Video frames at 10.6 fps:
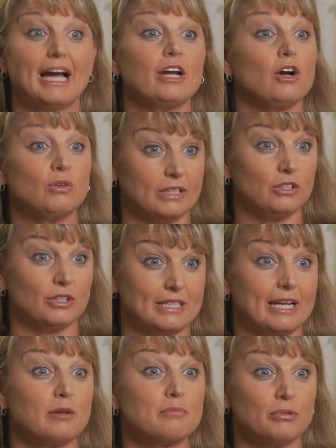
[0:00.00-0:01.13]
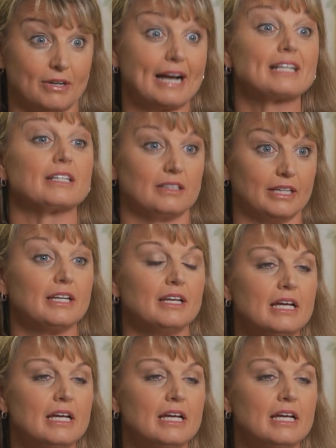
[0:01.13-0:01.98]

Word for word: I only looked at it practically.